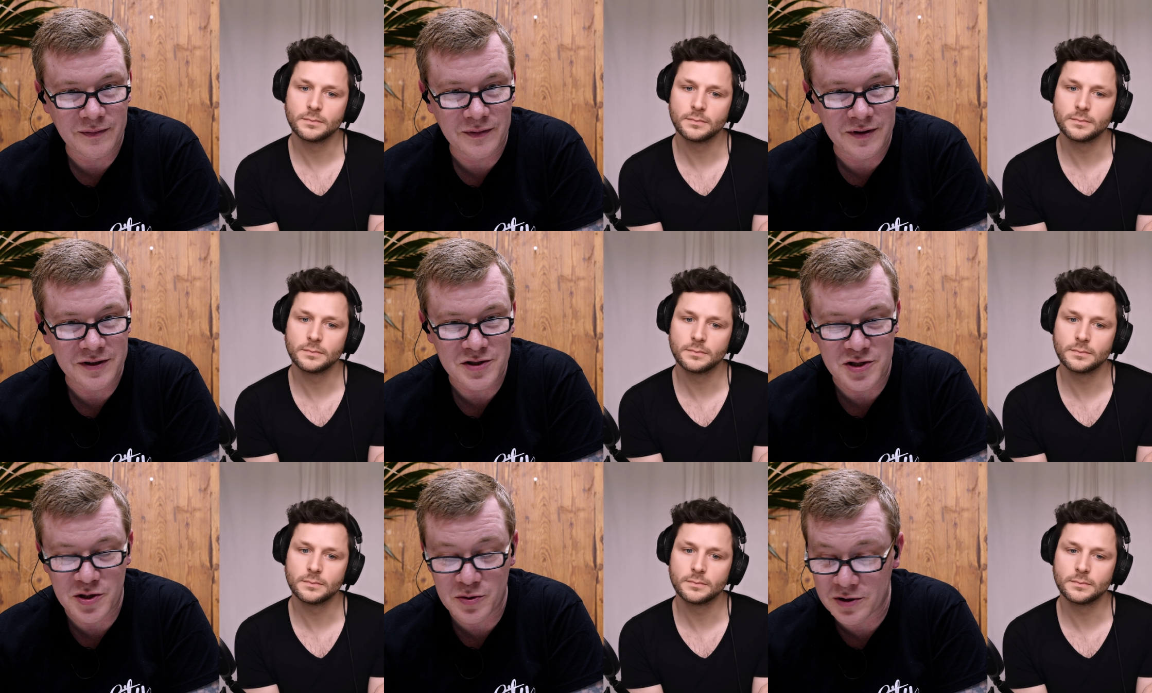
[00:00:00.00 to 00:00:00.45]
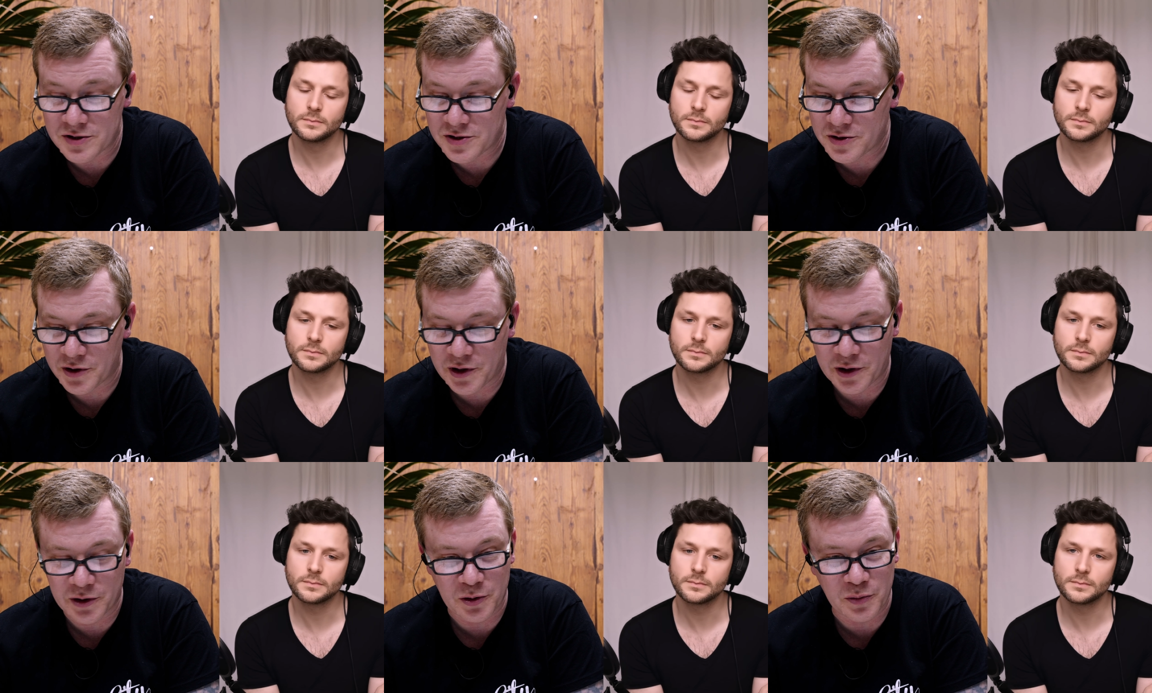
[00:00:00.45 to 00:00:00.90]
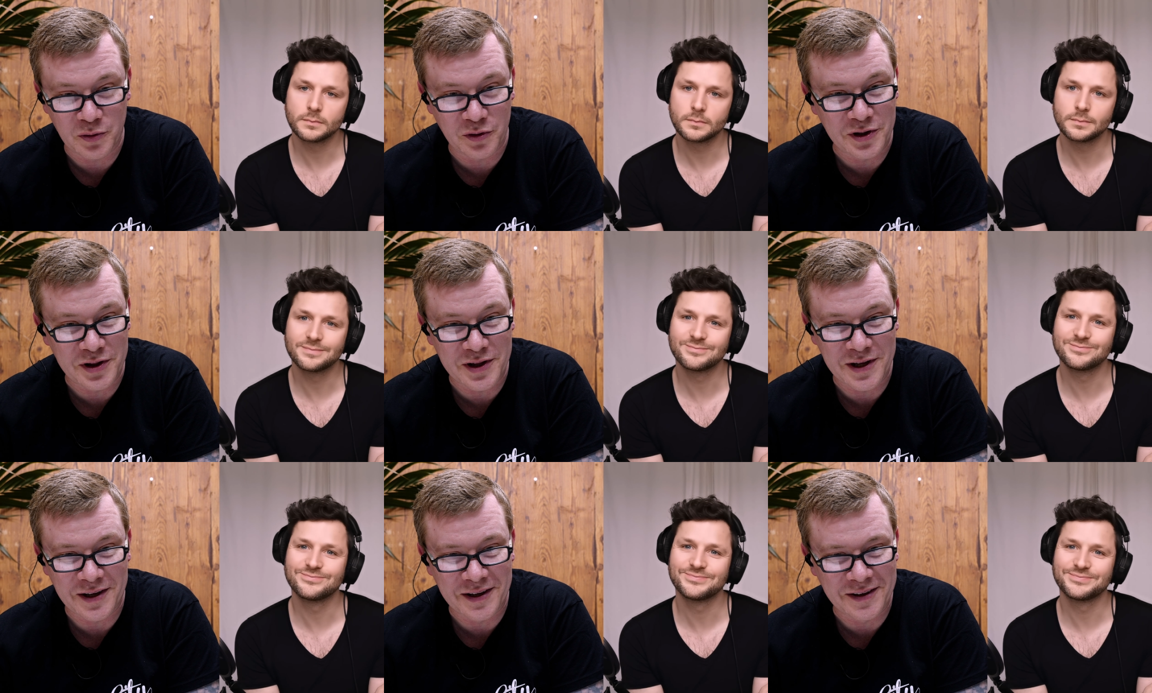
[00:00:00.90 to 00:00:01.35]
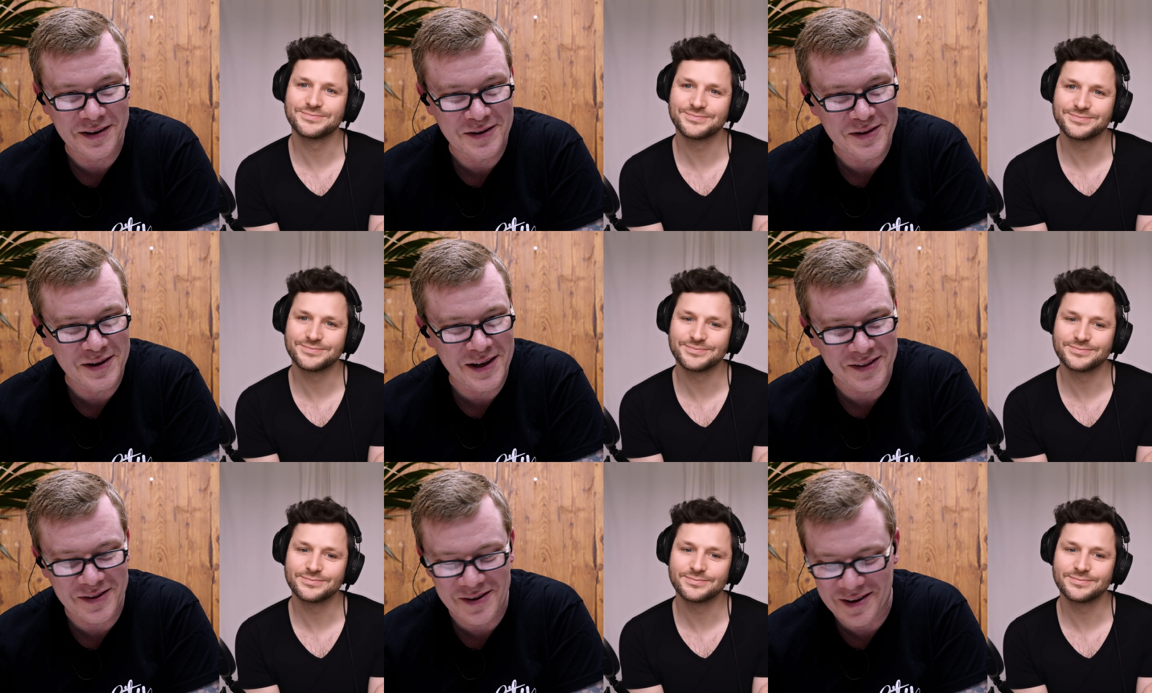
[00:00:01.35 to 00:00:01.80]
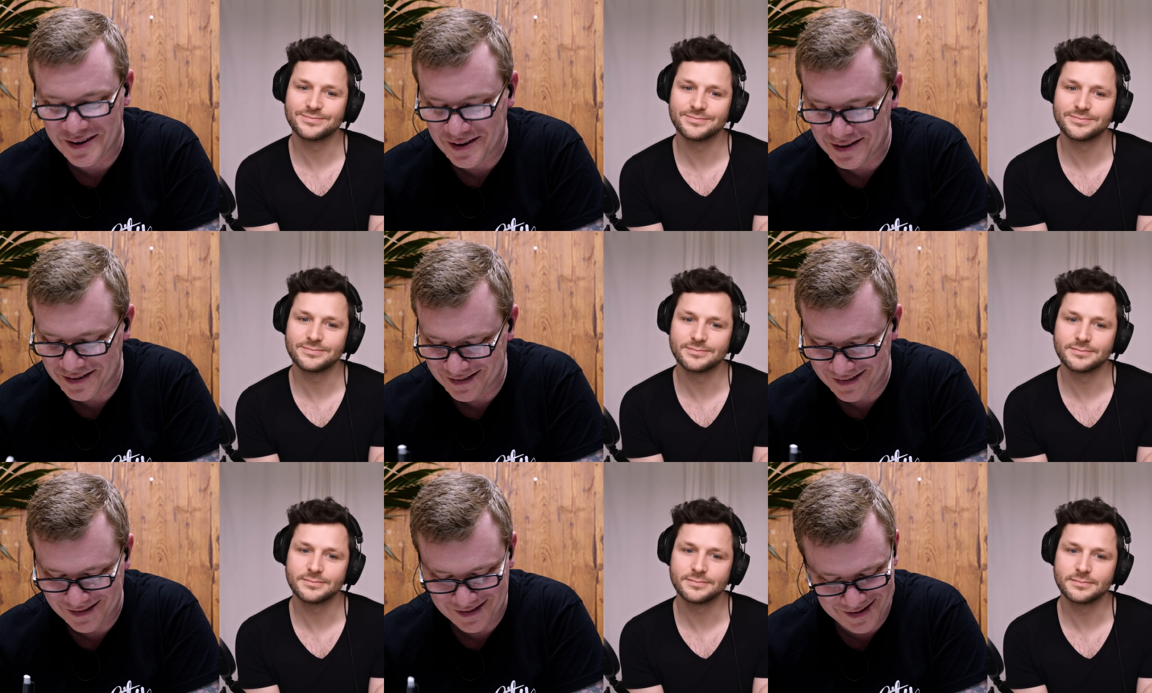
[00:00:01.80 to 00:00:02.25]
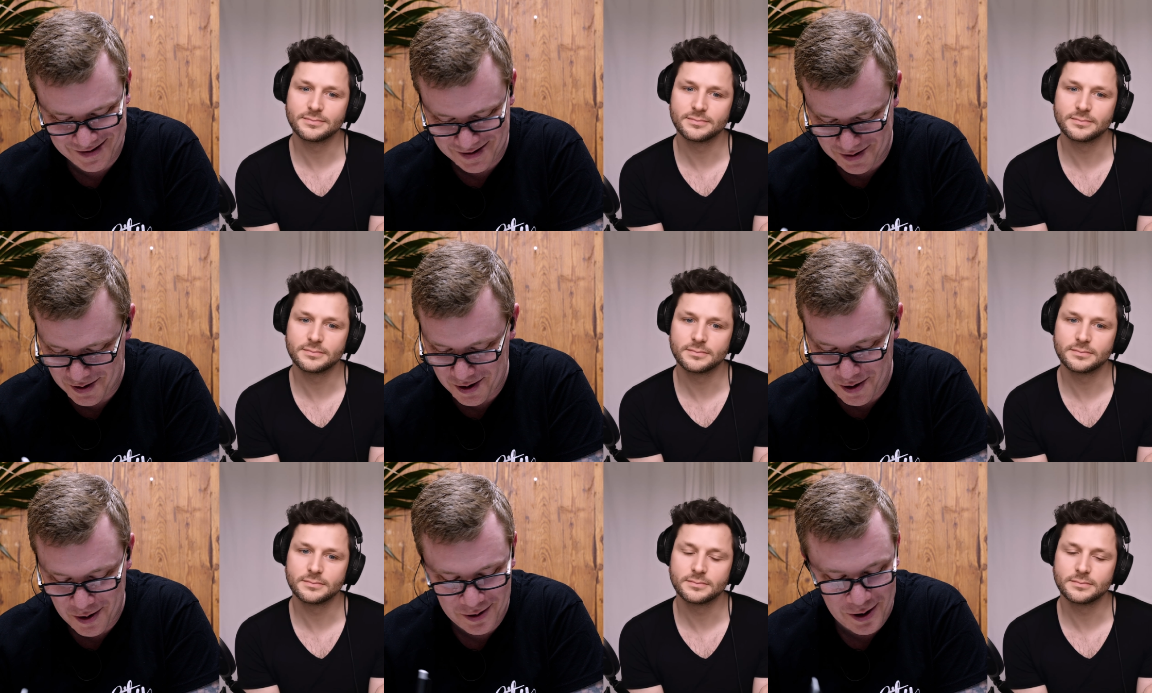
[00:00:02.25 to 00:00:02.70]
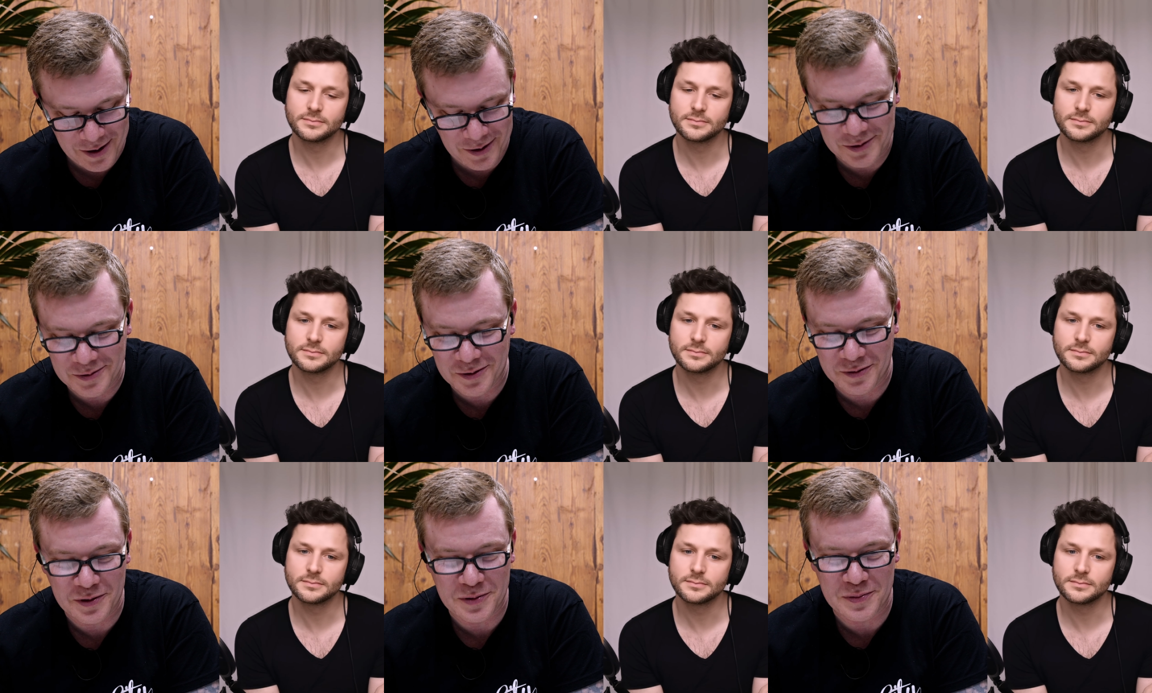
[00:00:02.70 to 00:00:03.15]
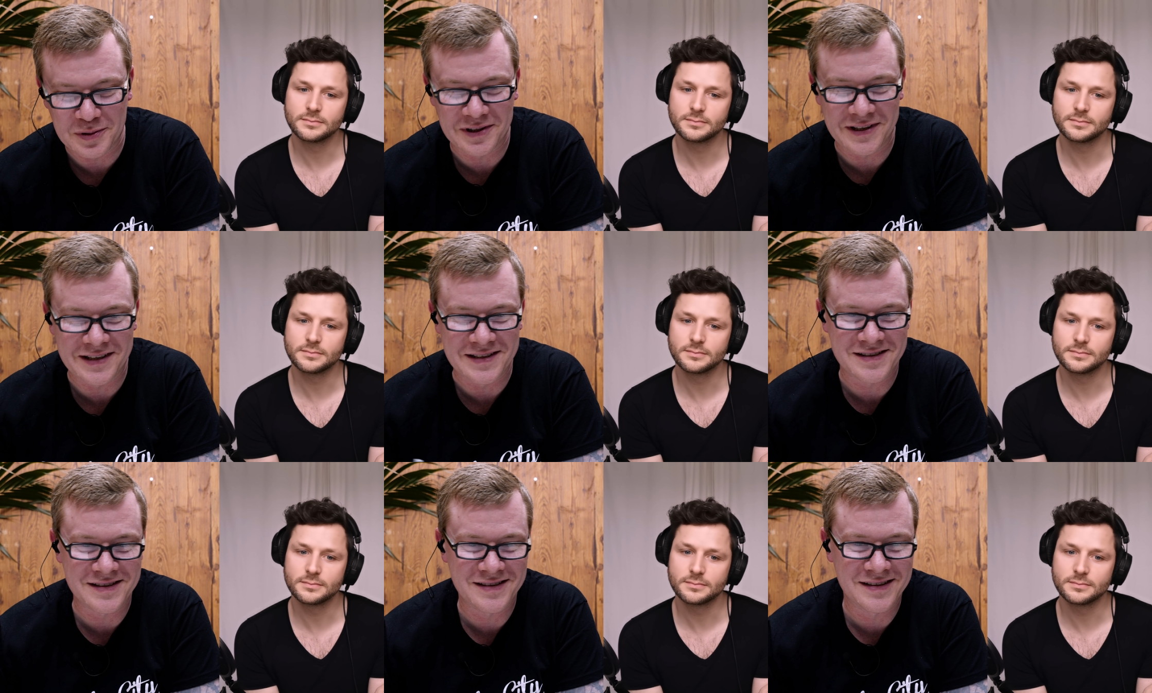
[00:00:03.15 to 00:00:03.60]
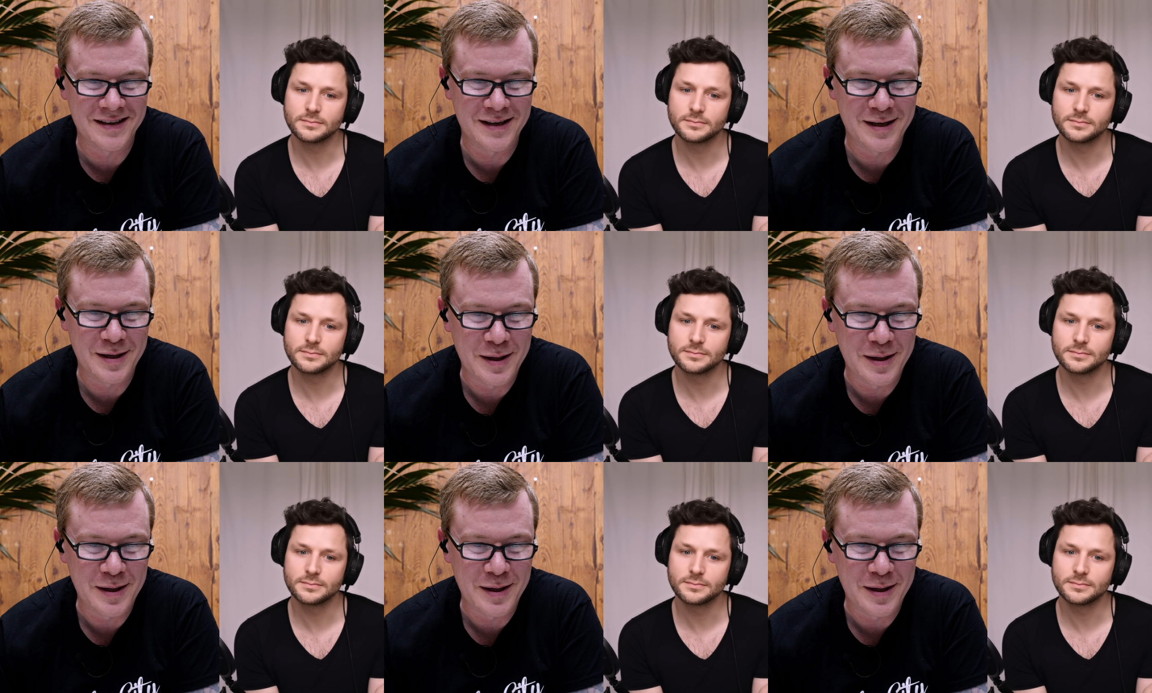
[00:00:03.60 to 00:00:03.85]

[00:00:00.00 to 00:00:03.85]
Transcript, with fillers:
Speaker 1: Because you were circular breathing in that thing all over the place,